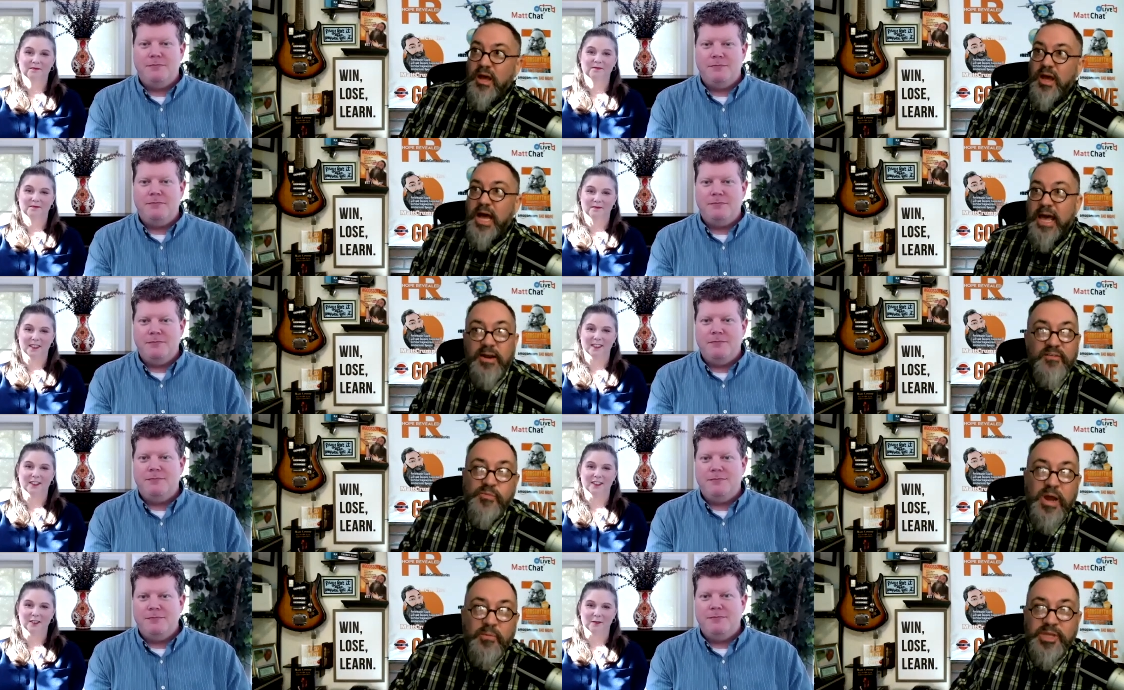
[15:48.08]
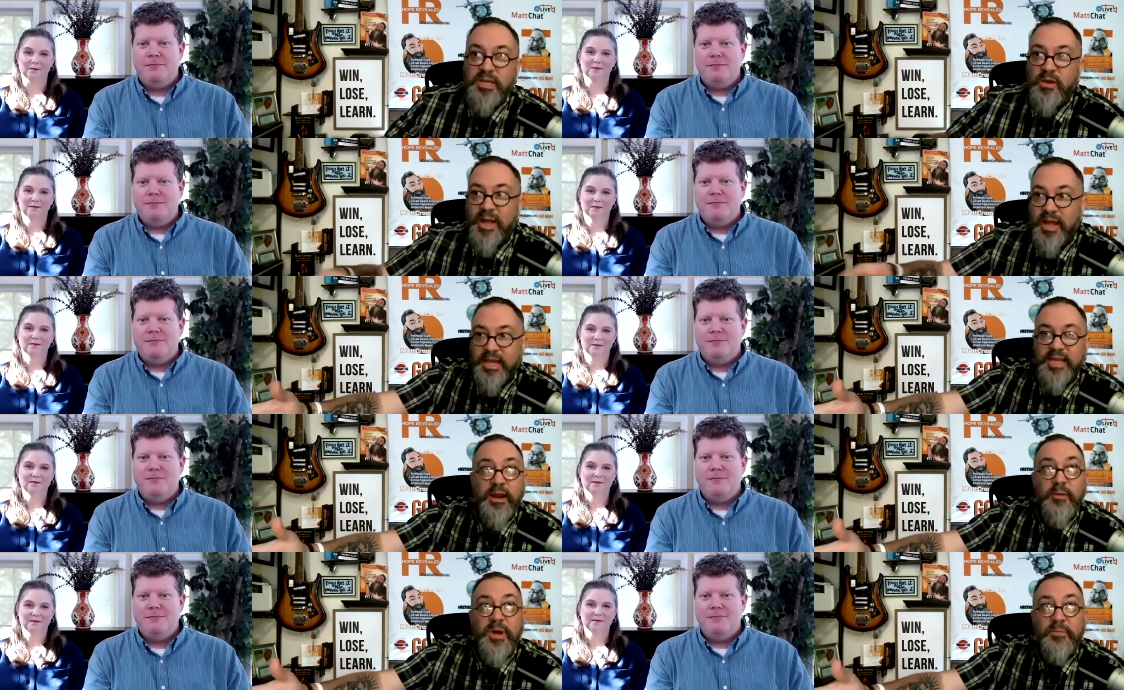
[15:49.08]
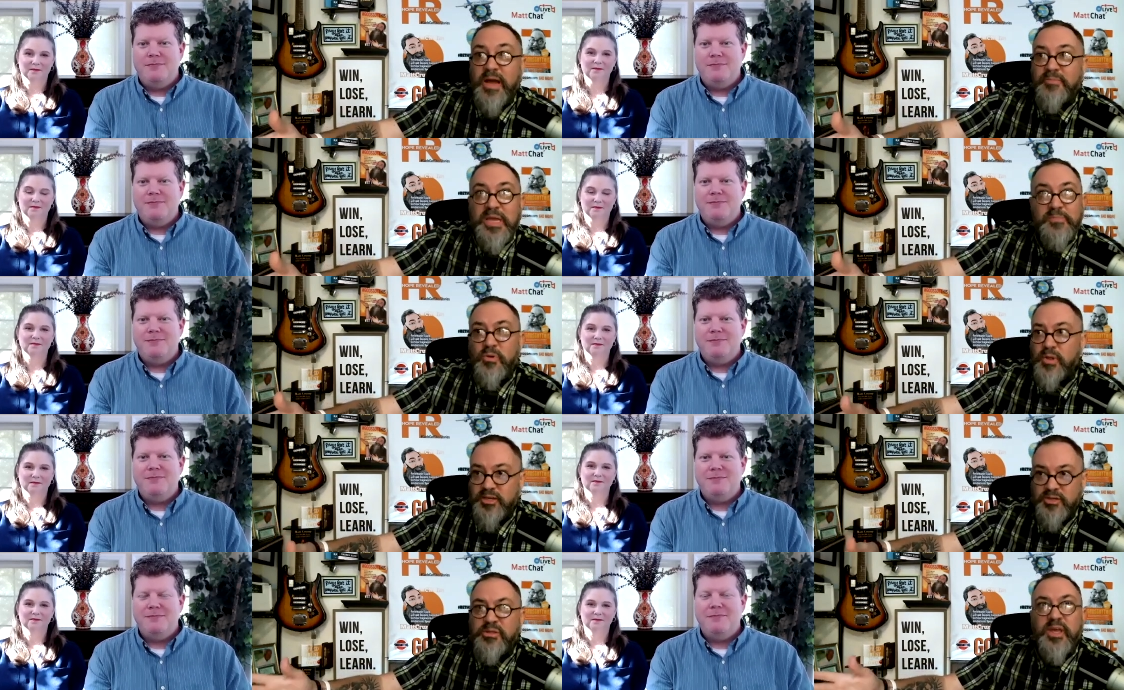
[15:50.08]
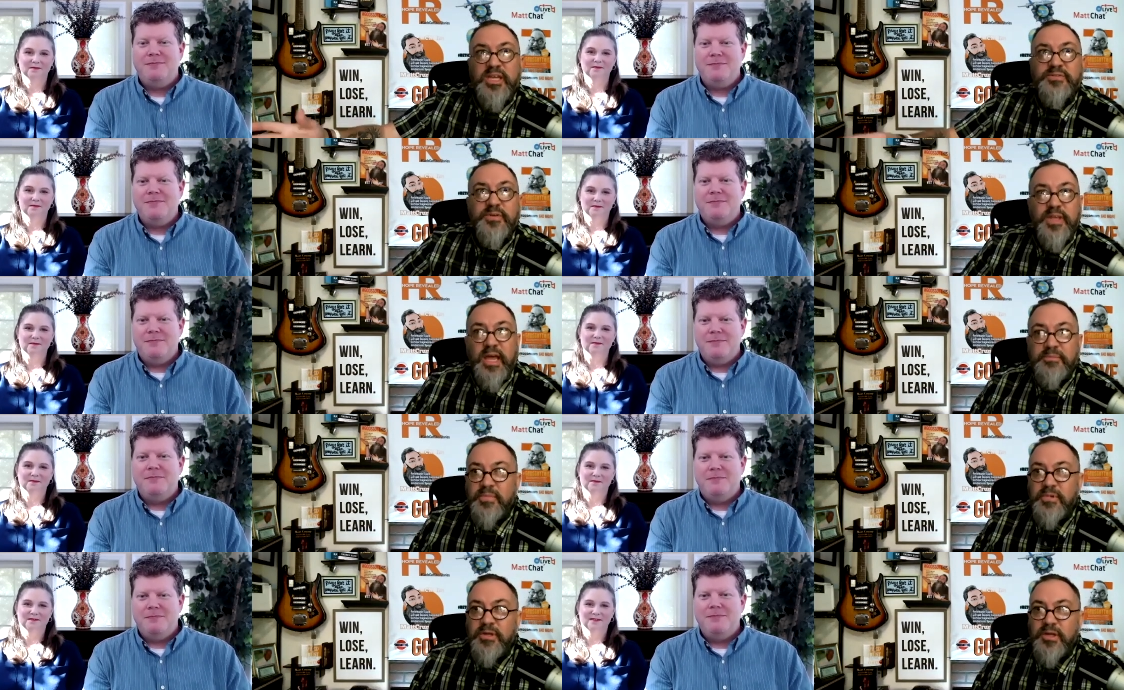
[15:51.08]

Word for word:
Speaker 1: I don't have a problem with ego. I care about my people. I do things for them.